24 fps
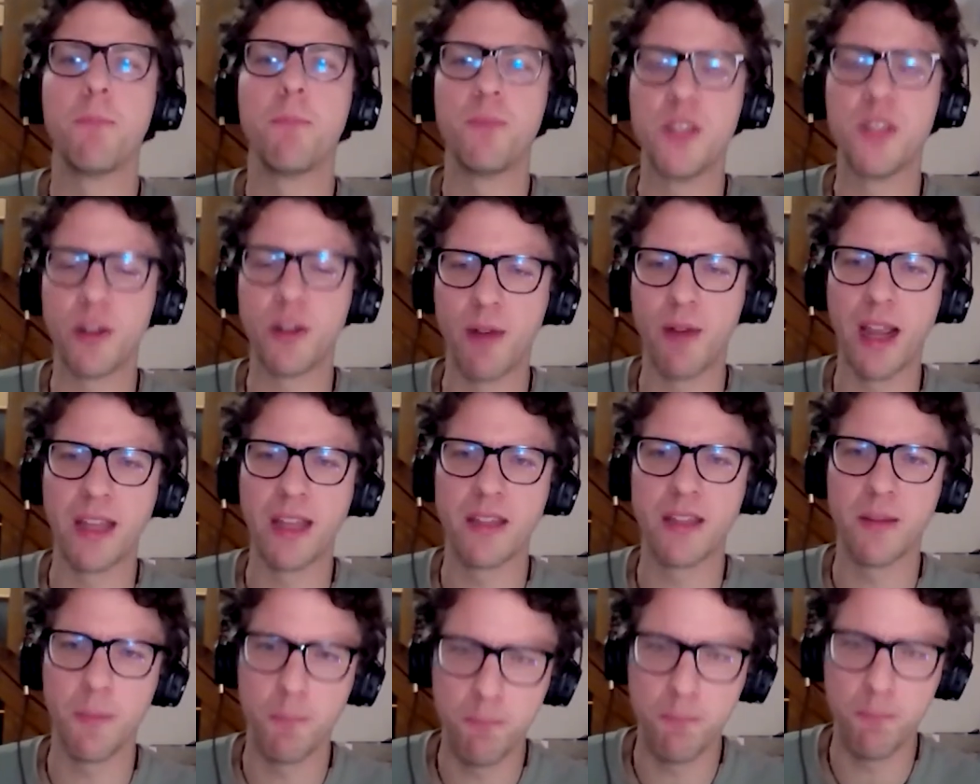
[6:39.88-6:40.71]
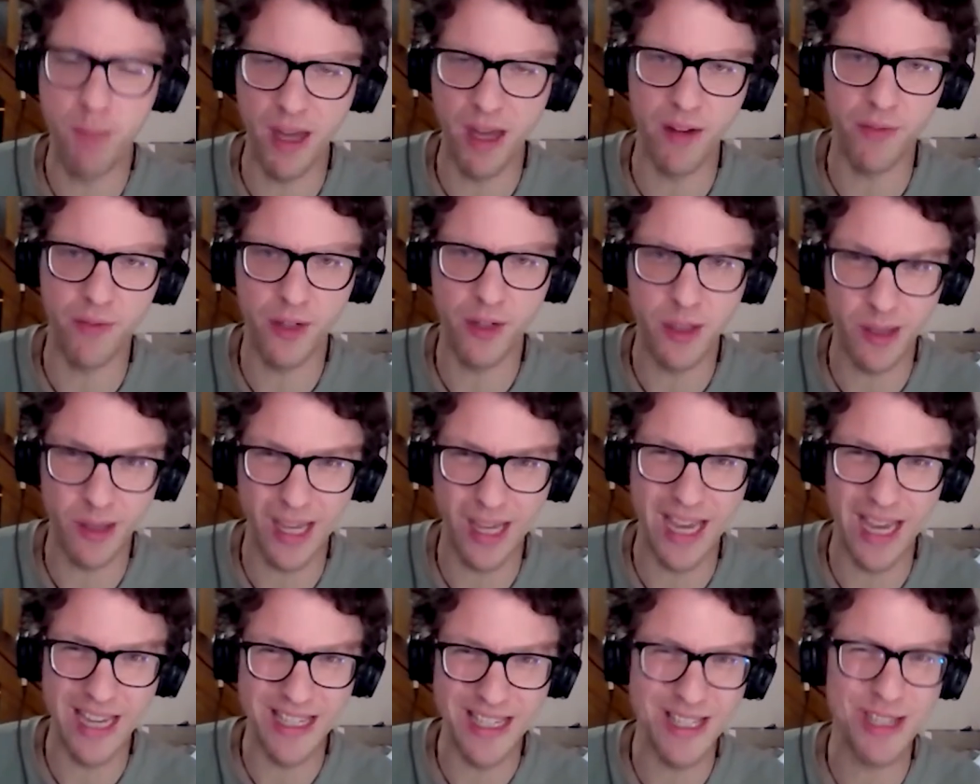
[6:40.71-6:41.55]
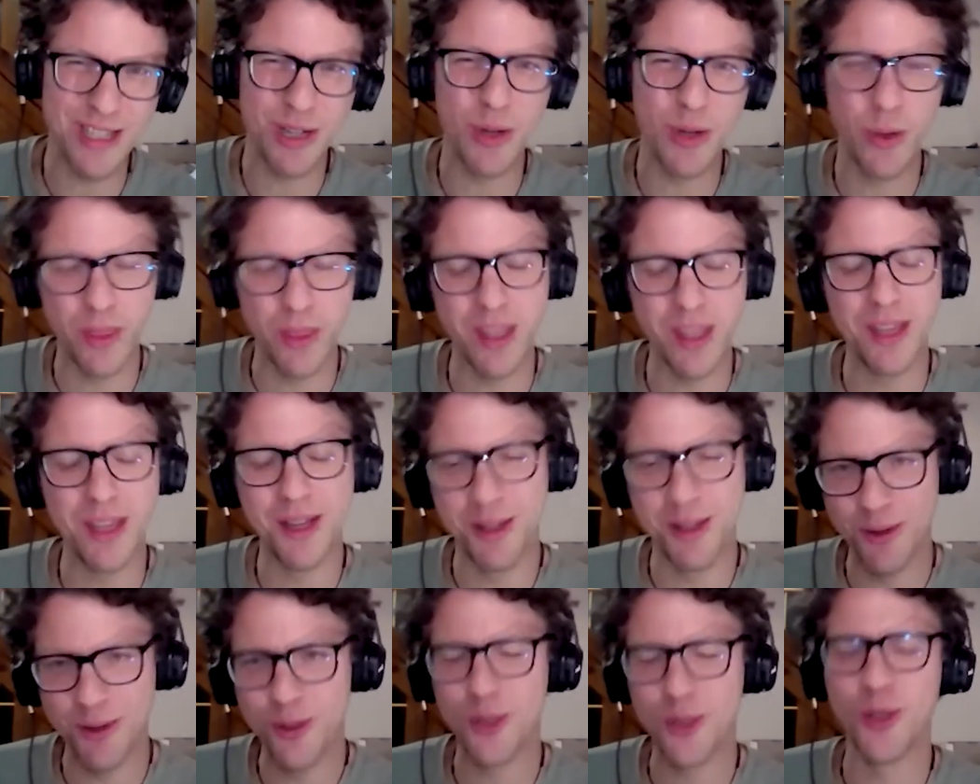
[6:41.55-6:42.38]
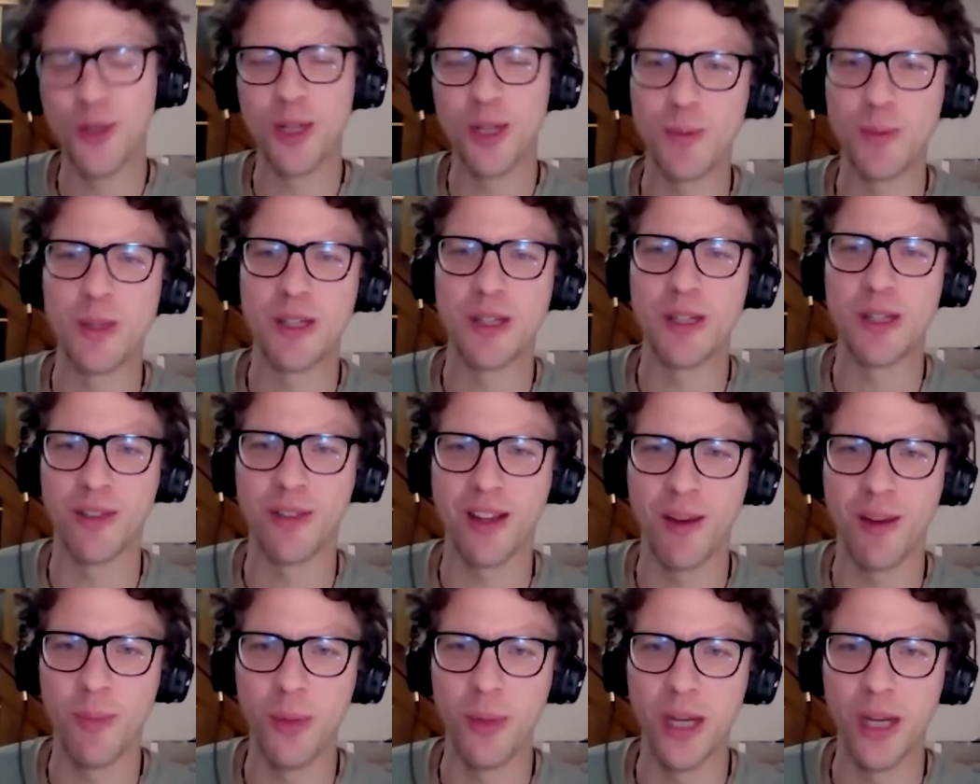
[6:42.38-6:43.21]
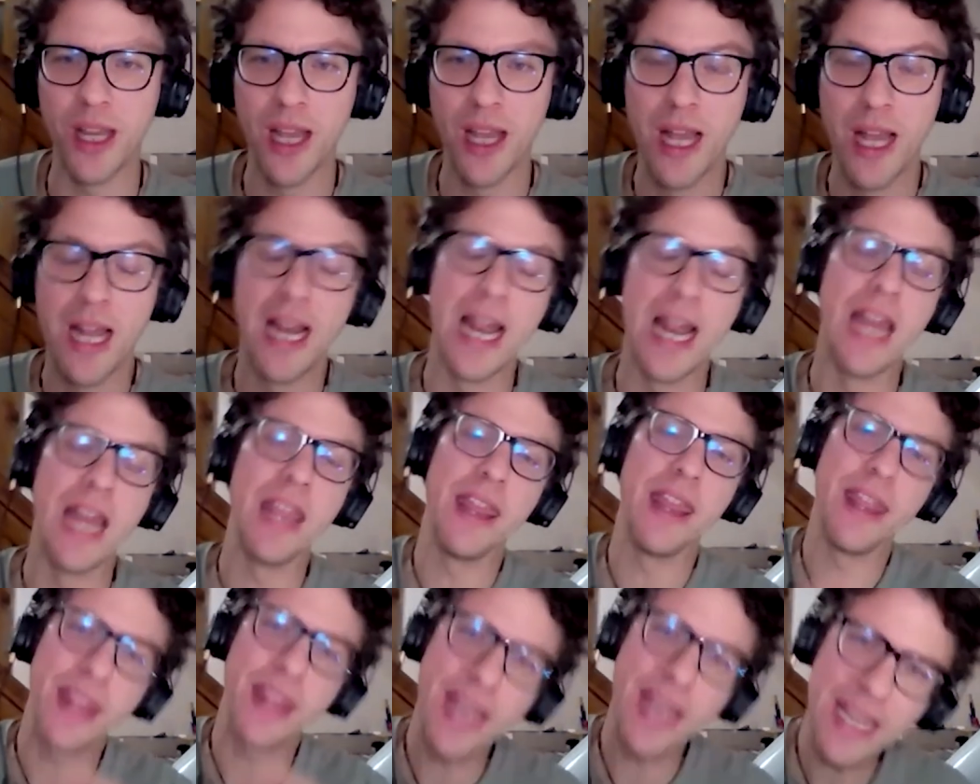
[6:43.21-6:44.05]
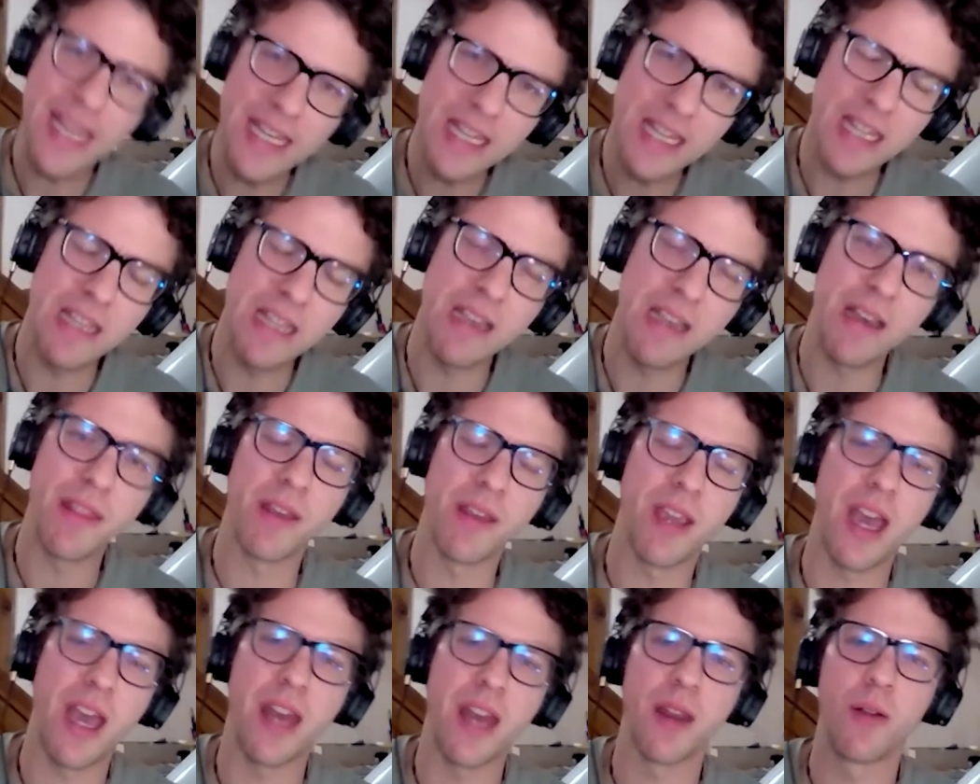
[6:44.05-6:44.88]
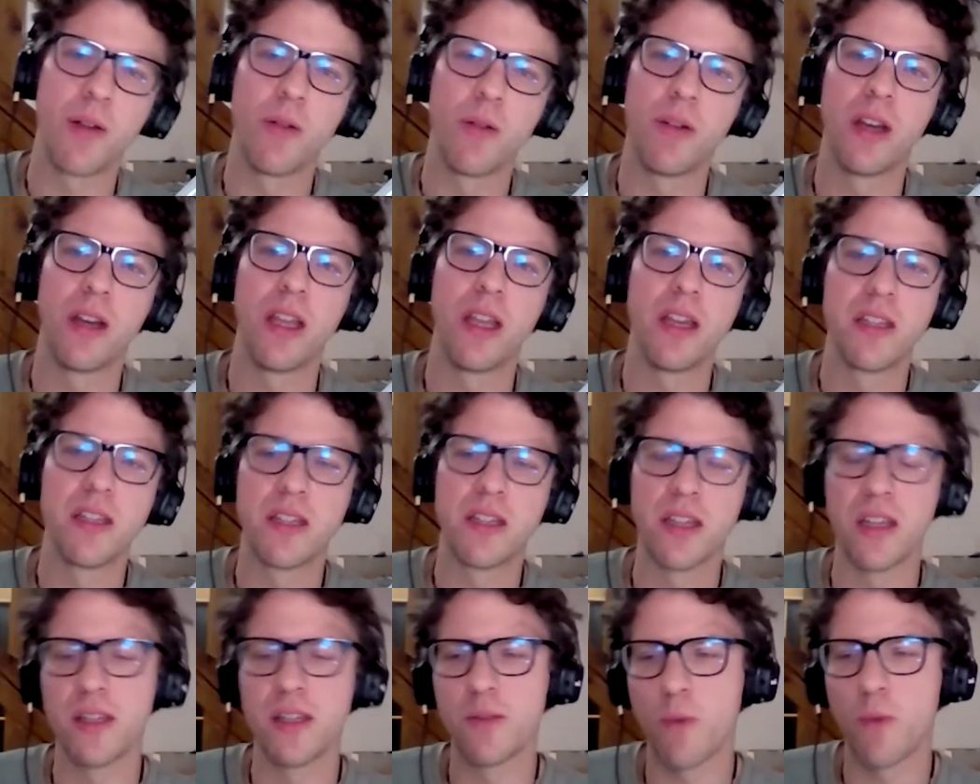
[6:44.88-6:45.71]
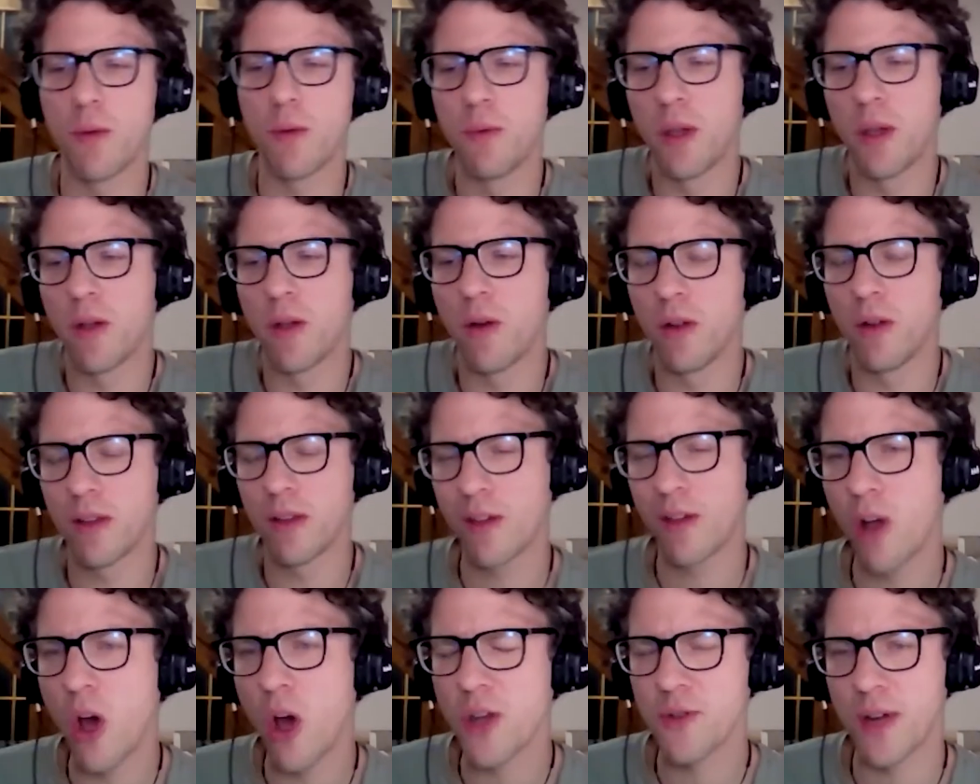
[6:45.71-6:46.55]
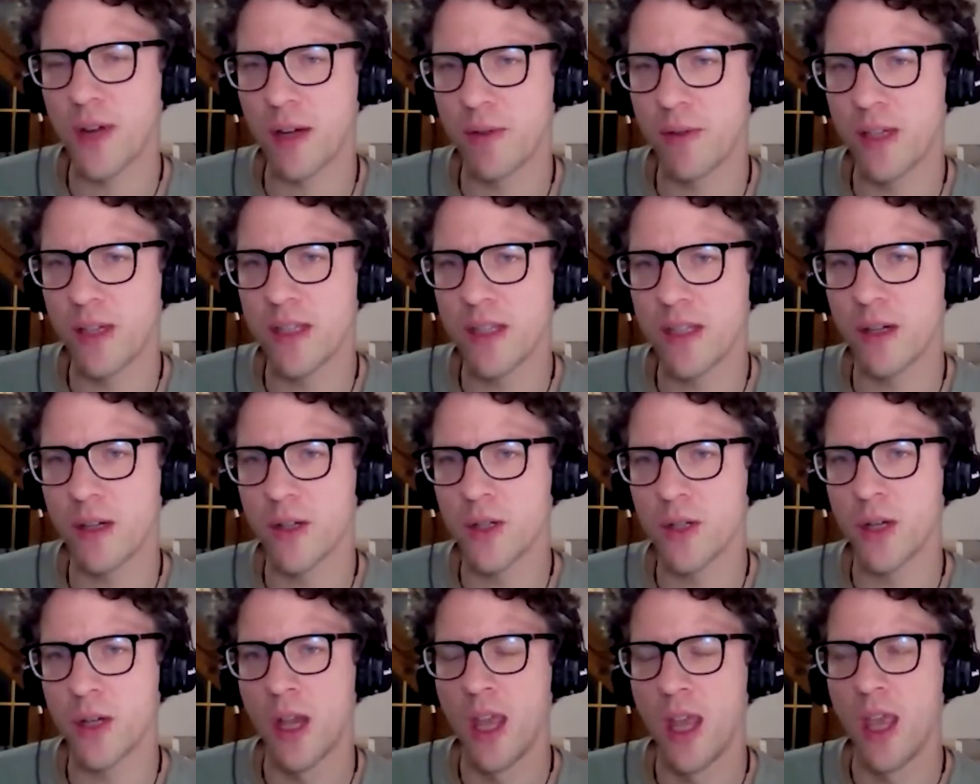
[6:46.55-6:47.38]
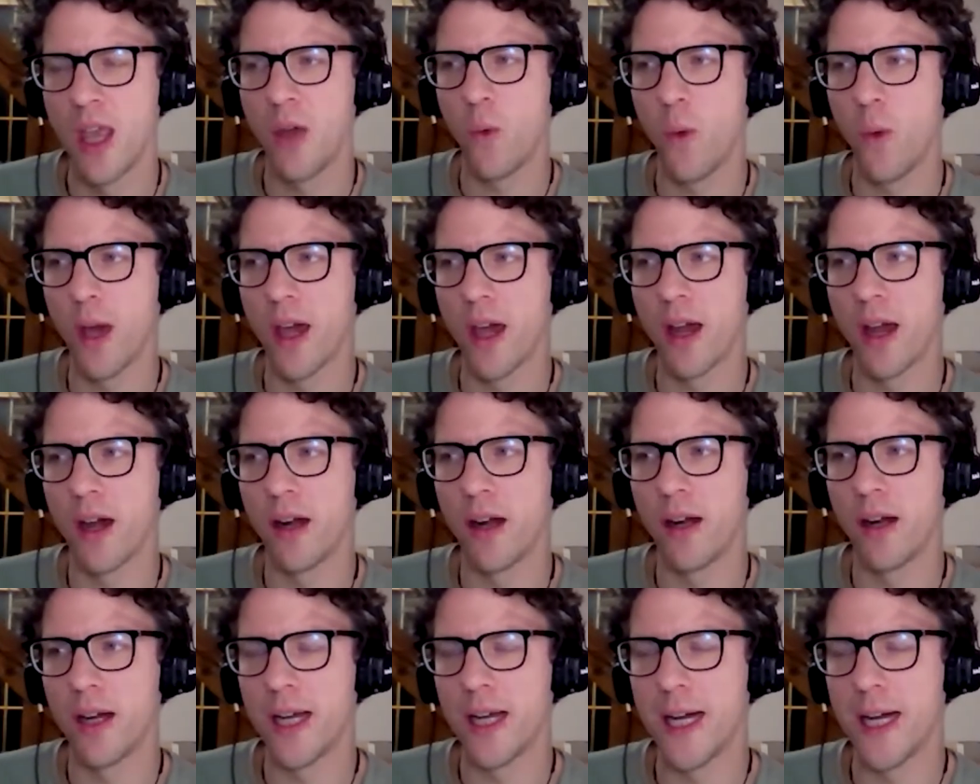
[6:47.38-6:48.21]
direct benefit or gain to the specific company. And then the other category is what we call contract research, where